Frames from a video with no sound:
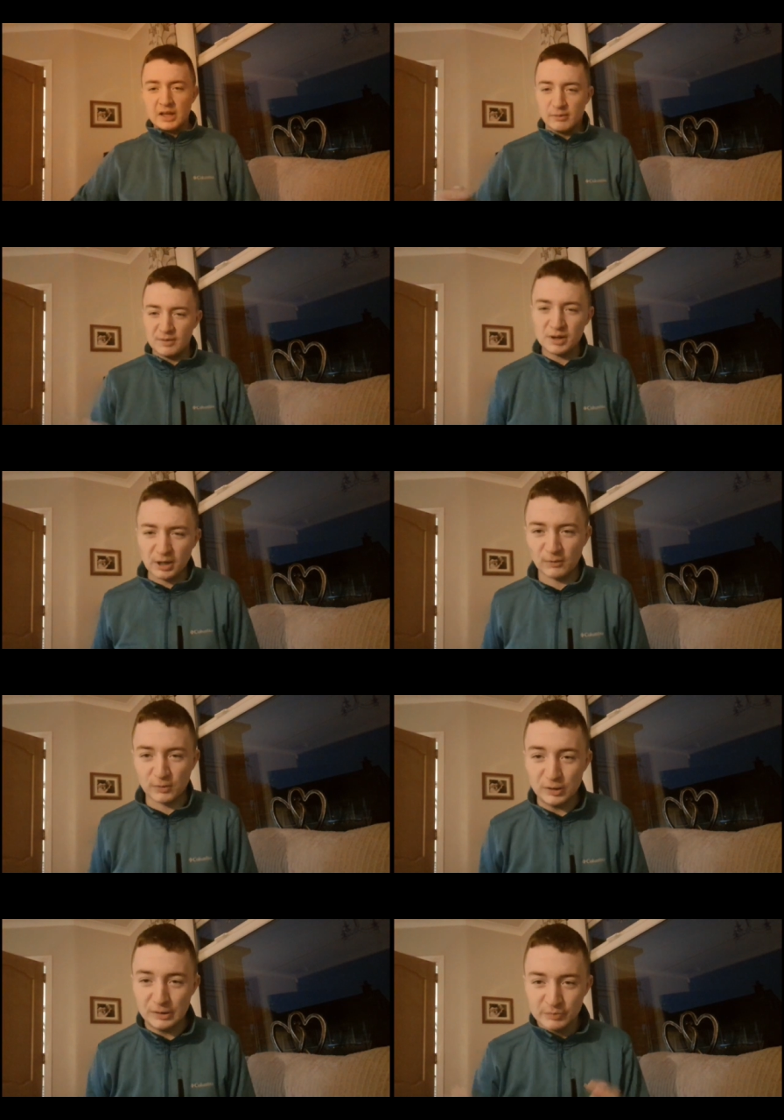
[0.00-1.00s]
We've got a
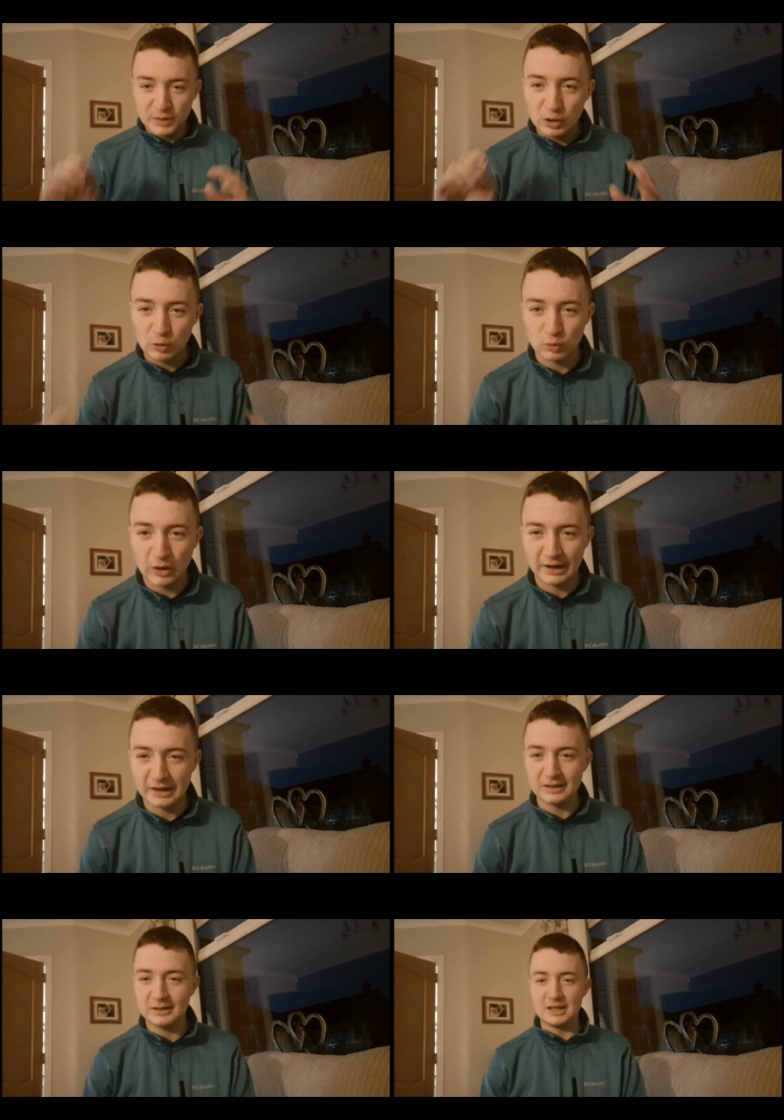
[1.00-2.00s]
few
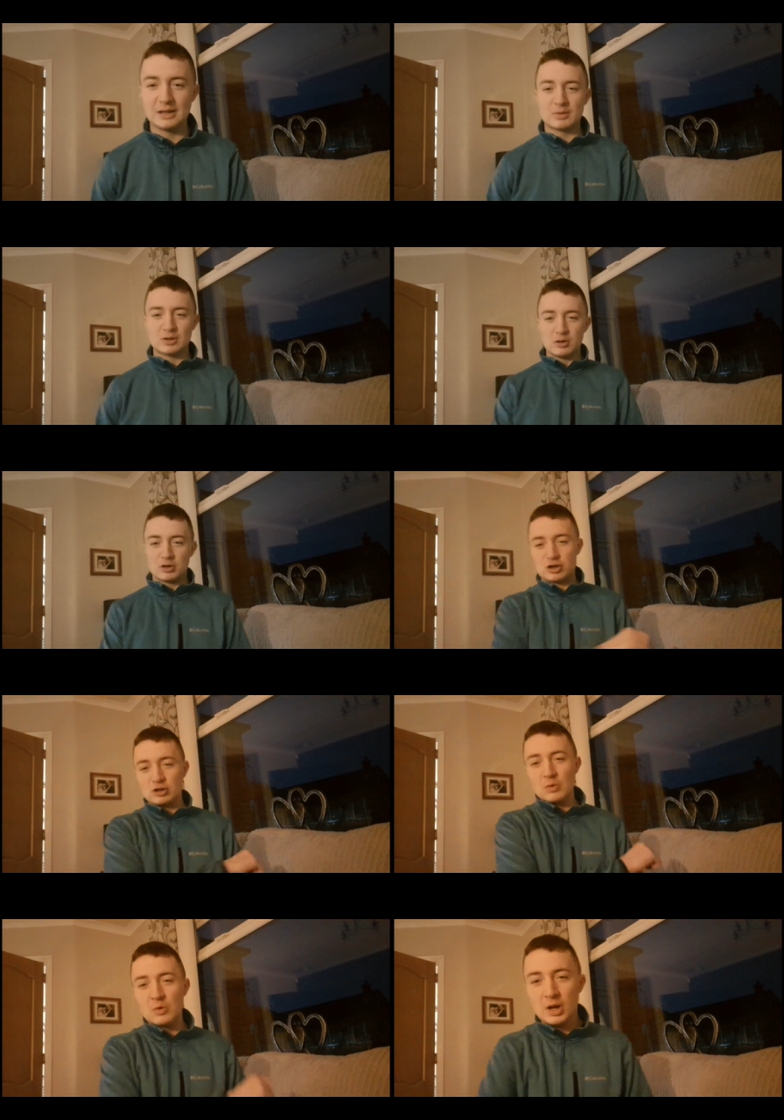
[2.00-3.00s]
cracking games on
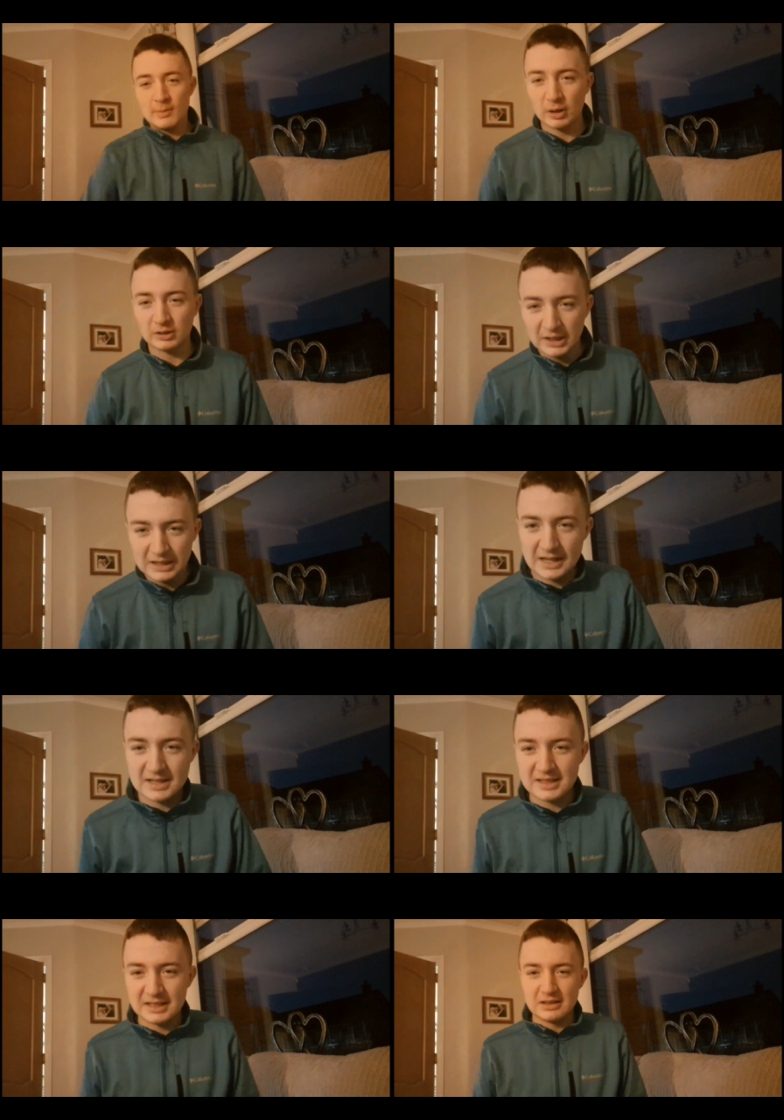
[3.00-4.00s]
show but
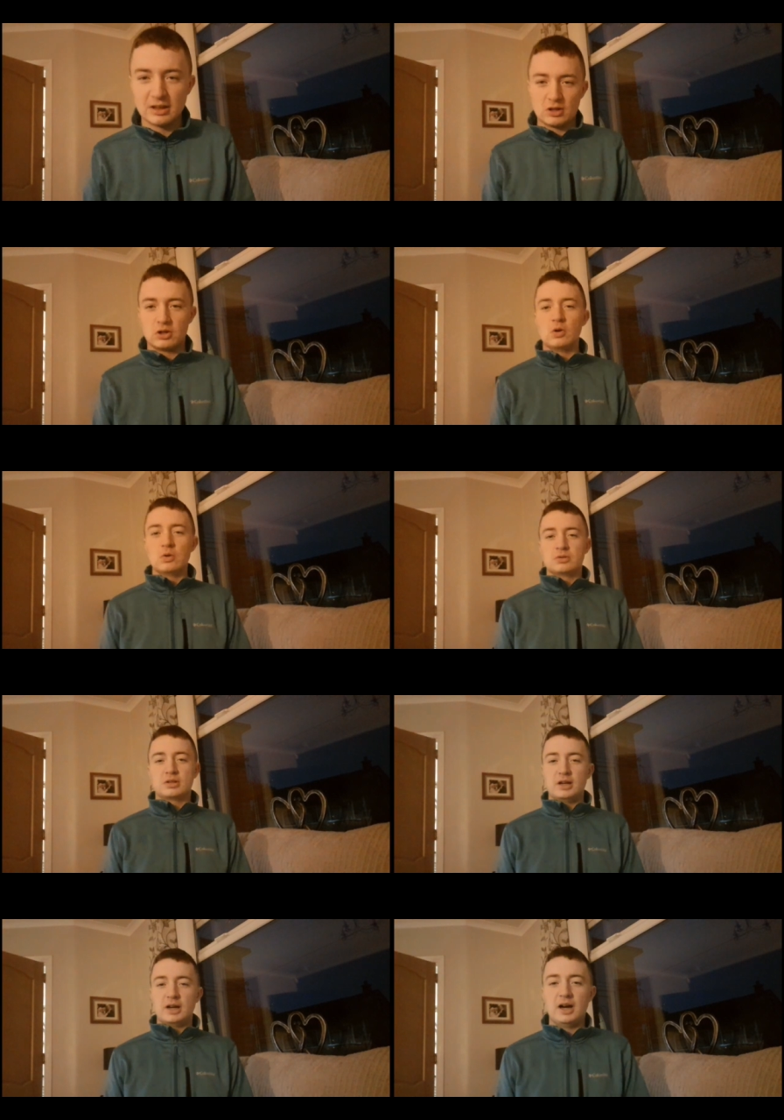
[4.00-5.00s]
let's get into the
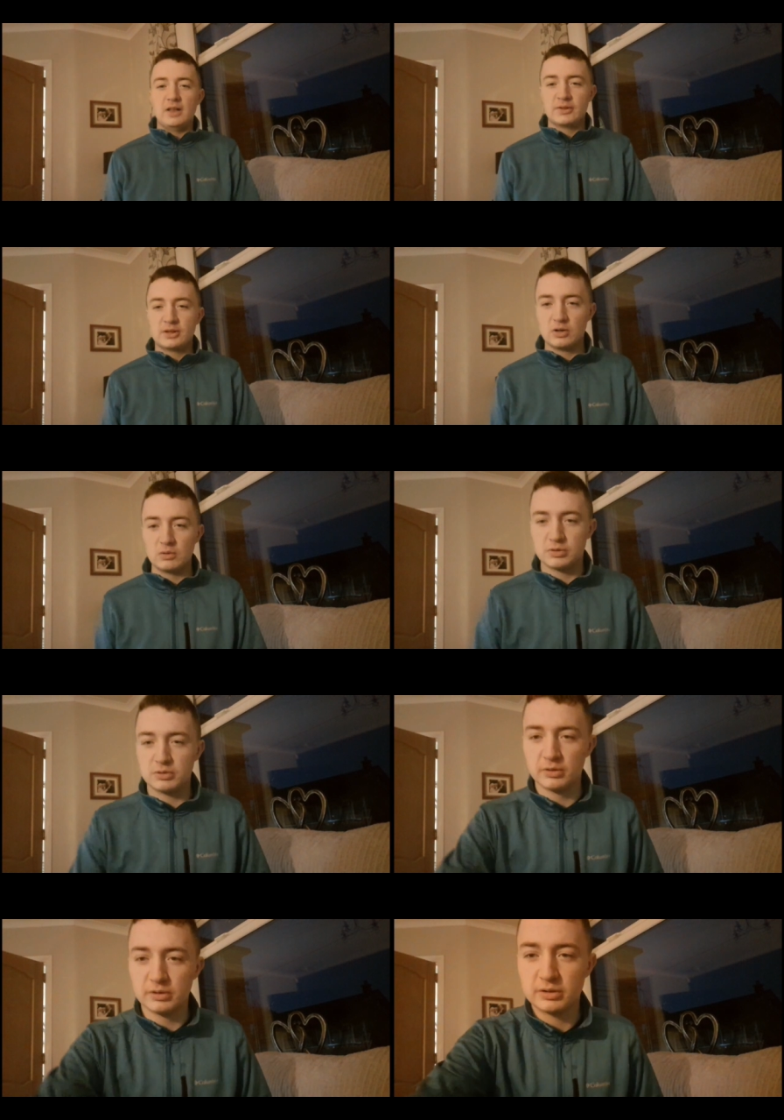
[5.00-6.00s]
goals and goal
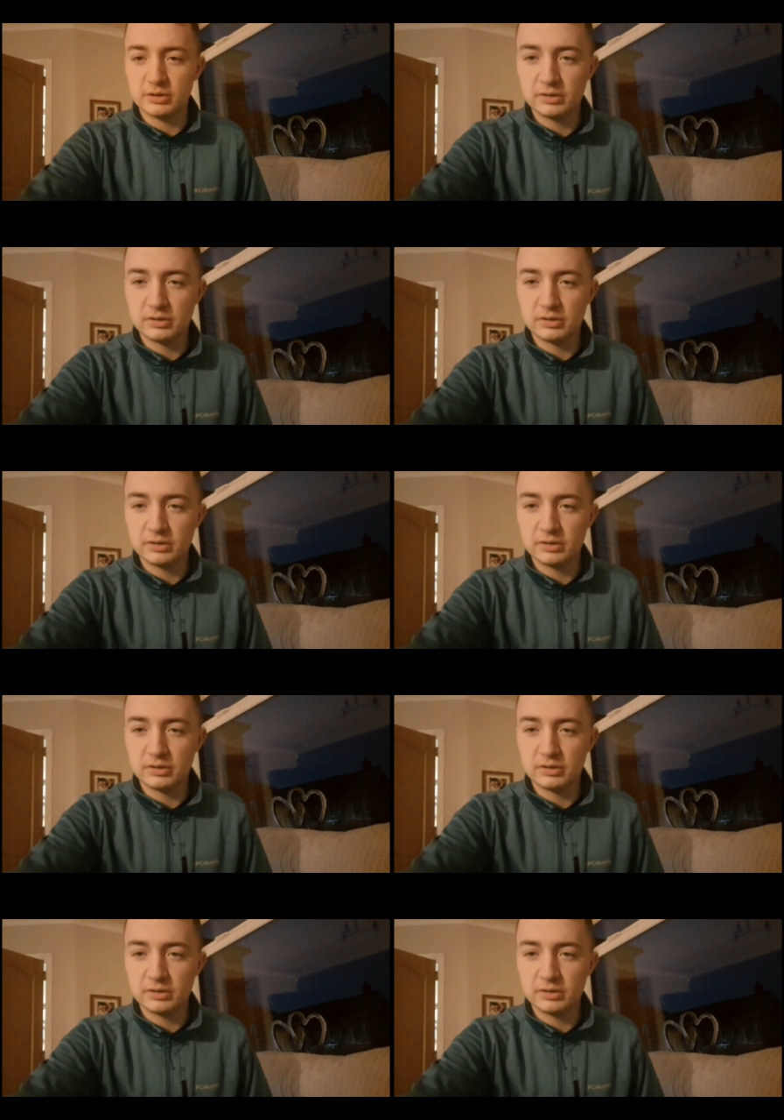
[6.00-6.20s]
scorers.